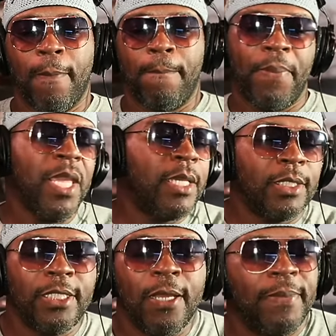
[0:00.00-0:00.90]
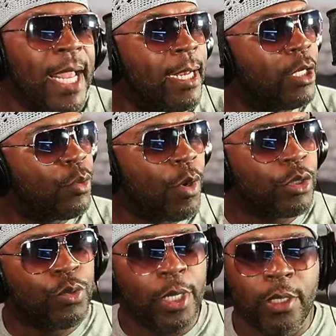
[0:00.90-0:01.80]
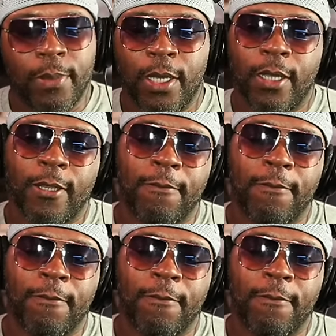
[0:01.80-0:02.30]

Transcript: Being a stepdad in the worst way, man.